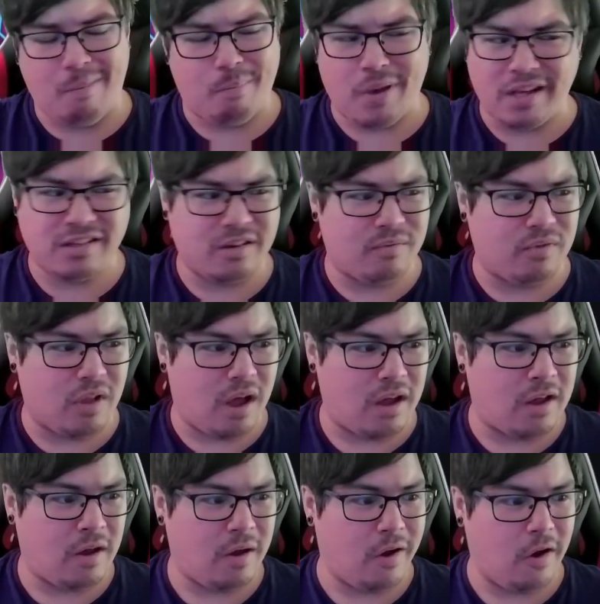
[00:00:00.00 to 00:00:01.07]
best of
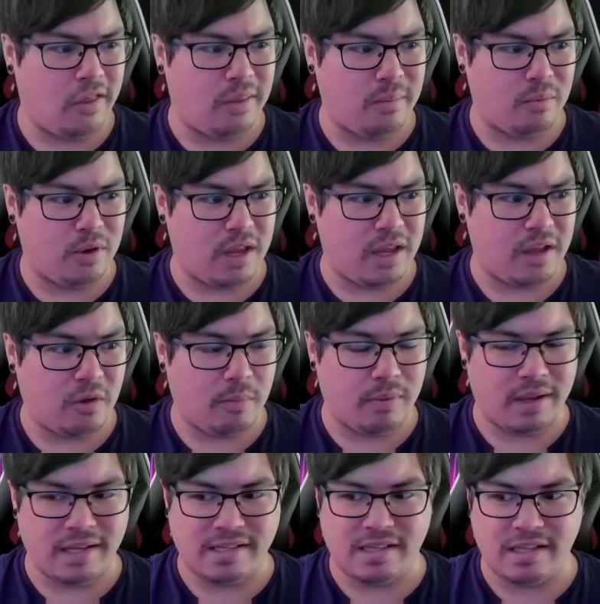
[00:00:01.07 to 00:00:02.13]
luck on the Maria Hill
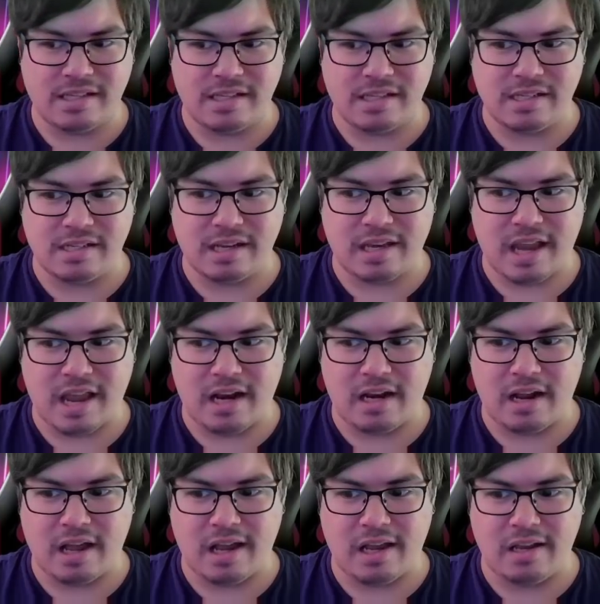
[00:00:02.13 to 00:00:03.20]
blitz. This is, again,
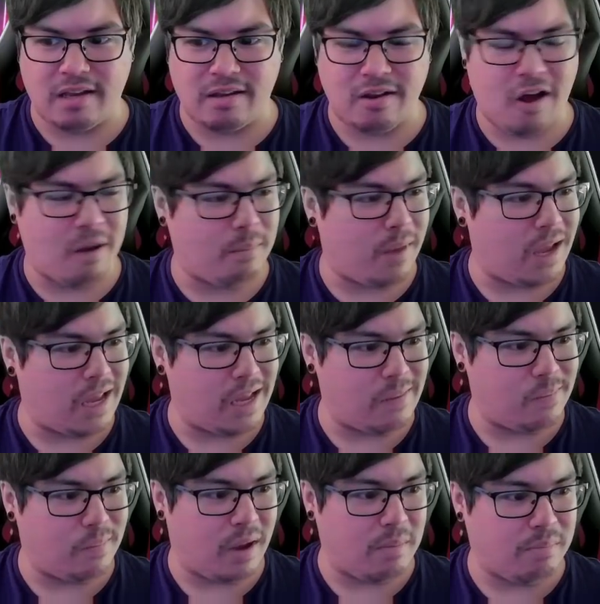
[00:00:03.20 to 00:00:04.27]
I not
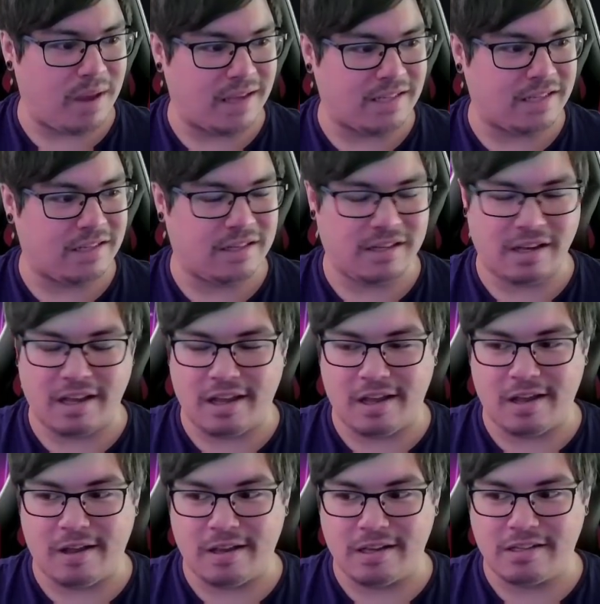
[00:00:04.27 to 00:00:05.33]
my my best
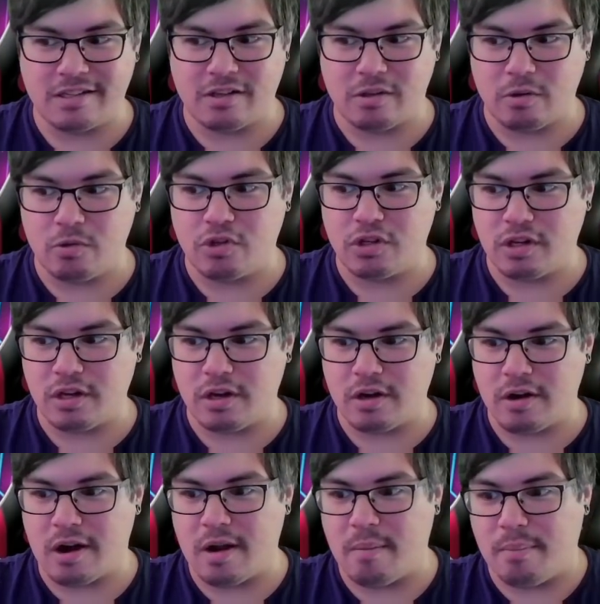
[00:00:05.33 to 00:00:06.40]
uh, solution
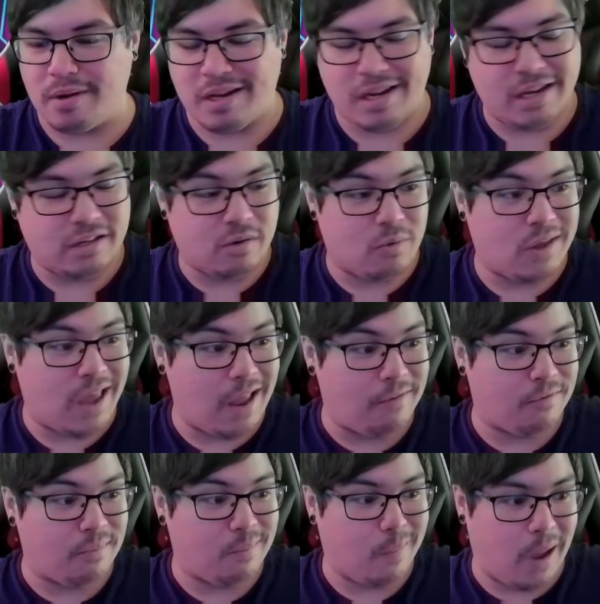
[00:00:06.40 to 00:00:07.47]
here, uh, but it is okay
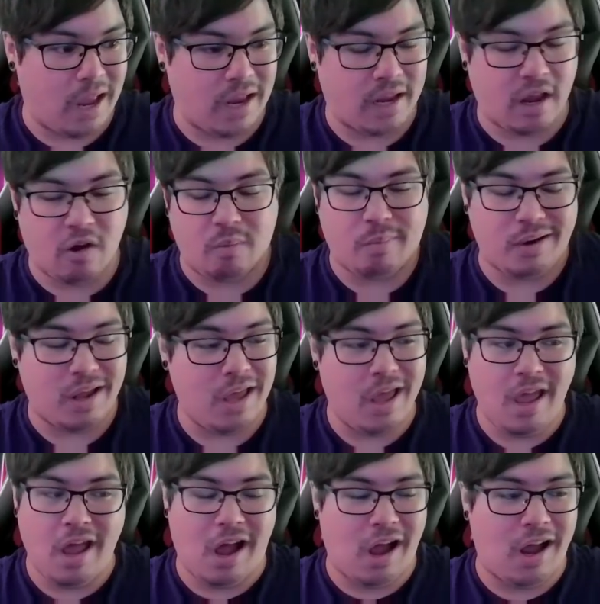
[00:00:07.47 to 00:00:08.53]
from my account. But
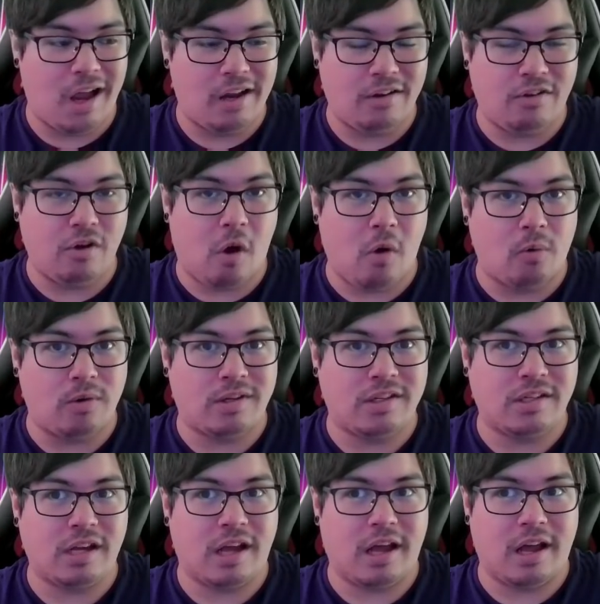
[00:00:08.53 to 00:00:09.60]
I don't
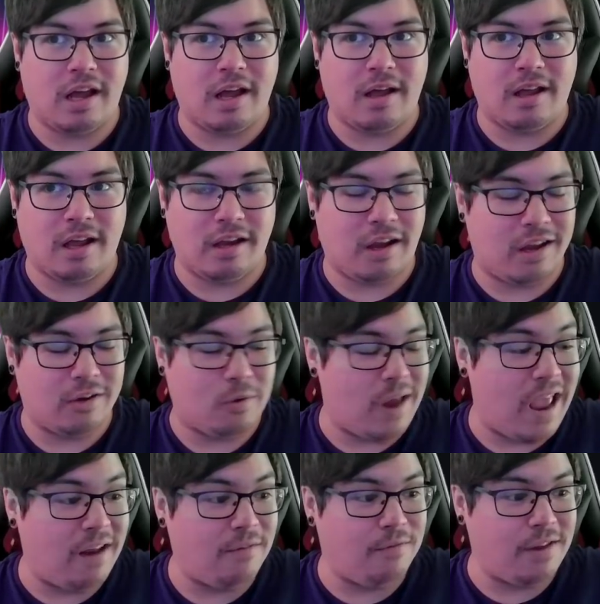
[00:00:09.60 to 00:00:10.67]
uh, I, I don't
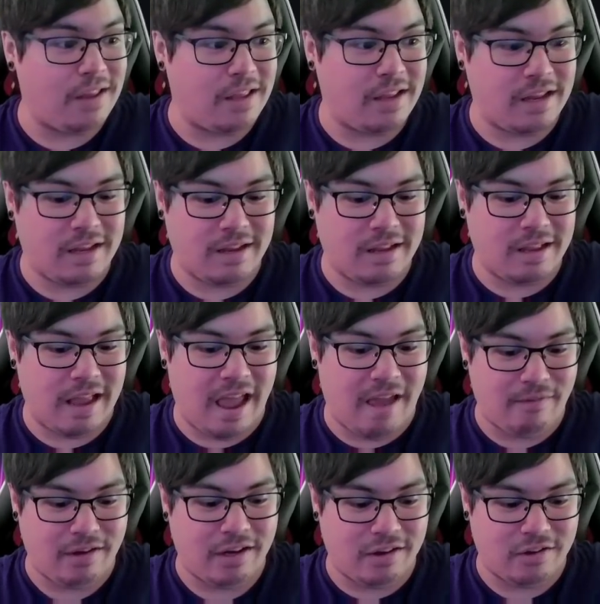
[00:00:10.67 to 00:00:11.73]
envy
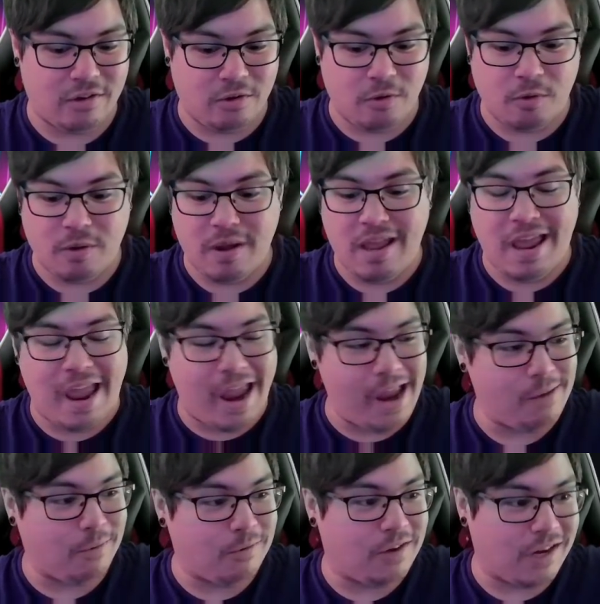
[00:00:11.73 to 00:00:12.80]
having to do
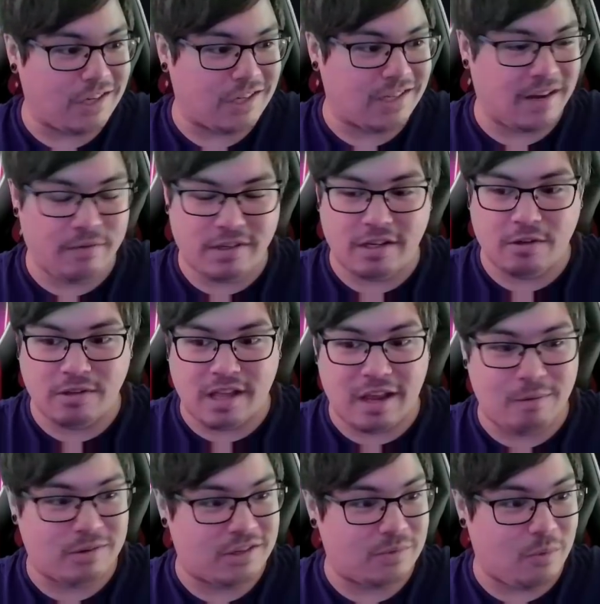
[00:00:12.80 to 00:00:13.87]
eight rotations every single day,
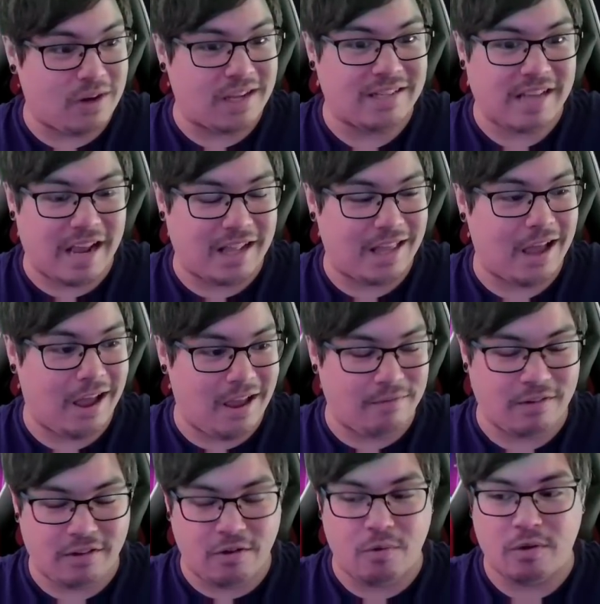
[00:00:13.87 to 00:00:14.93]
which is what exactly I have
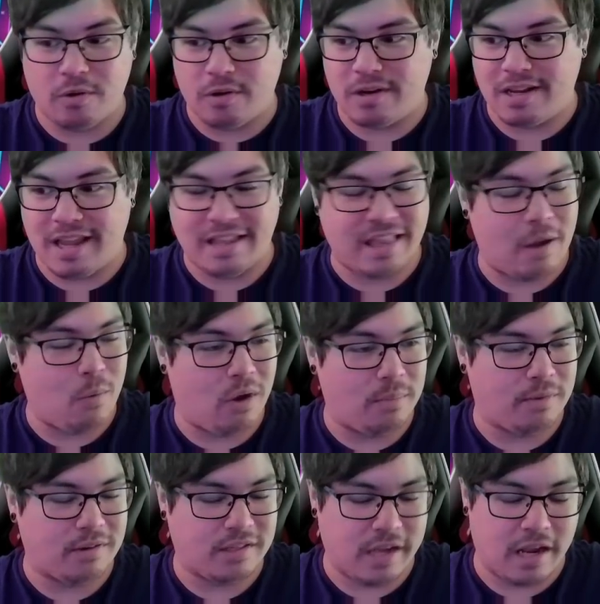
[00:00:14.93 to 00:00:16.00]
to do in order to get that one
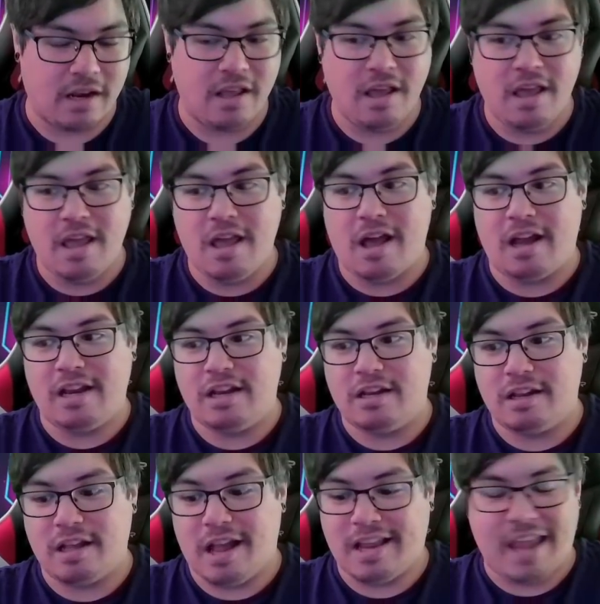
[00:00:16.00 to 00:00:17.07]
percent. I need
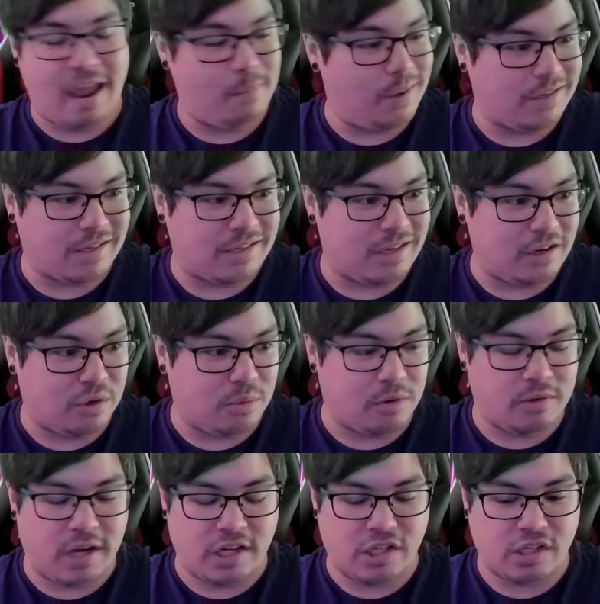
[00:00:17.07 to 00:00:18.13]
to I can't miss a single
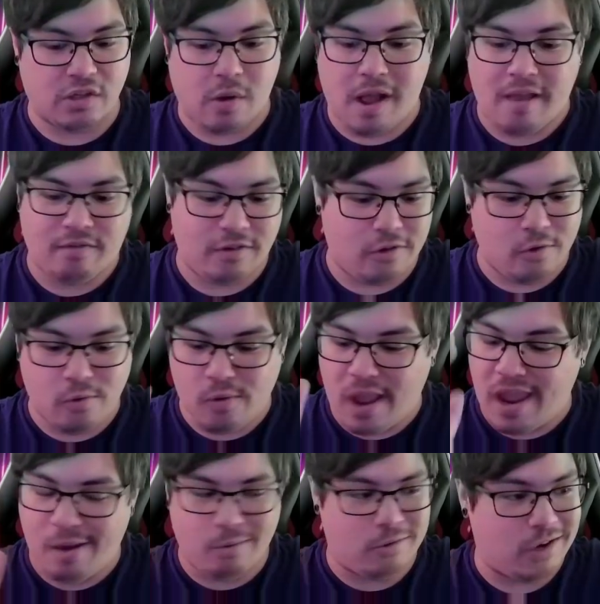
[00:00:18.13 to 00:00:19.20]
rotation, so I have to do
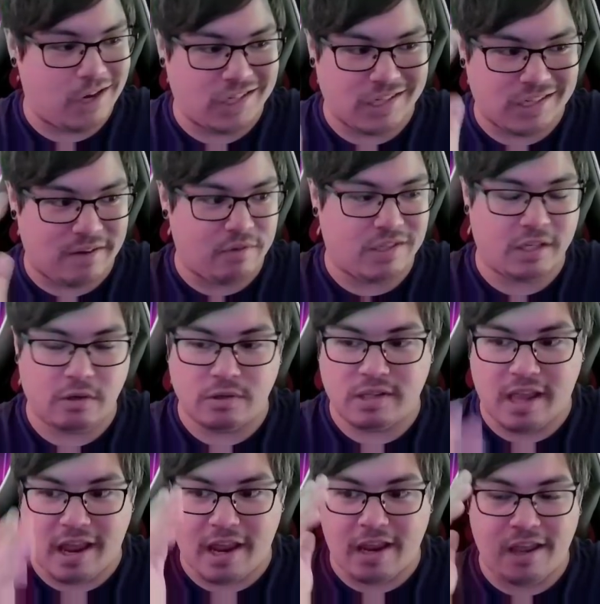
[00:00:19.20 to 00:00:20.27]
eight rotations every single
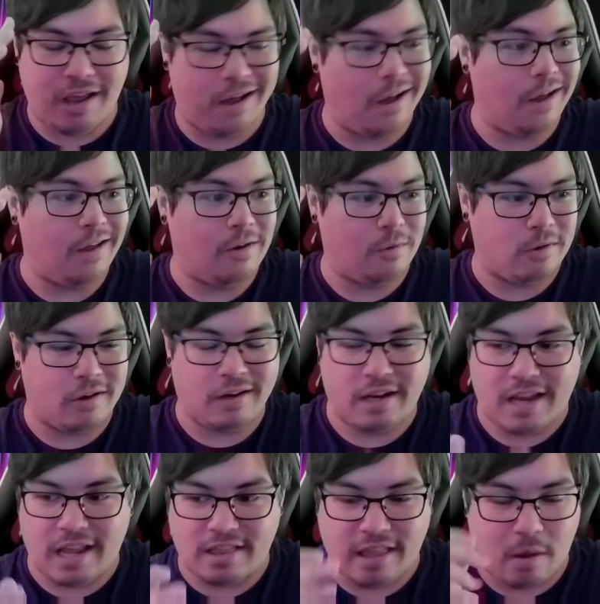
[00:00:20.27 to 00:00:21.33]
day uh, in order to
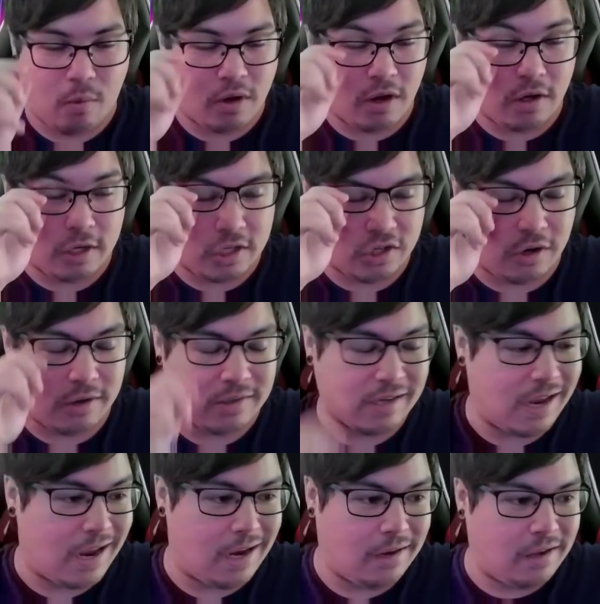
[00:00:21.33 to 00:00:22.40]
get that one hundred shards,
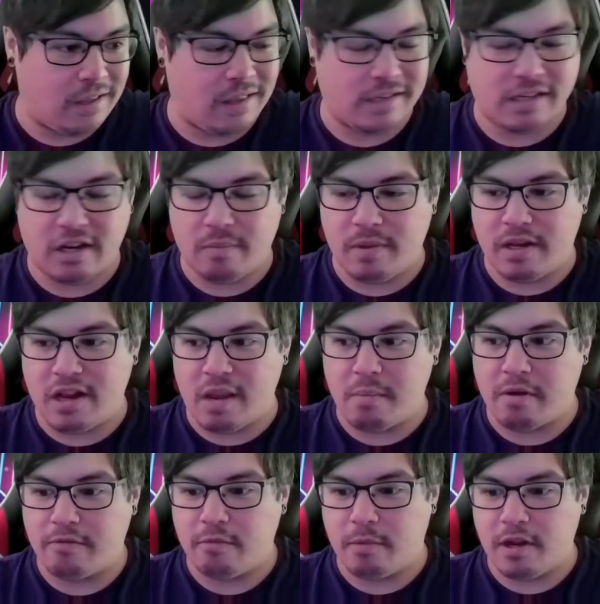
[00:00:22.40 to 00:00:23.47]
and uh, that's going to be a
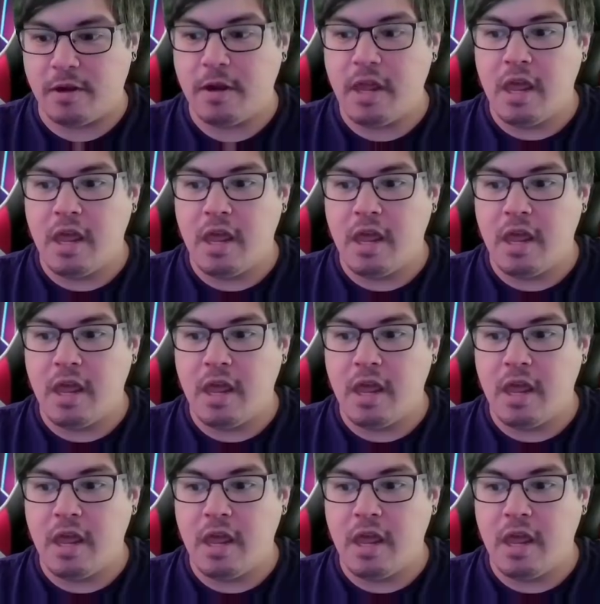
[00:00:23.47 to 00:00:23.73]
nightmare for me.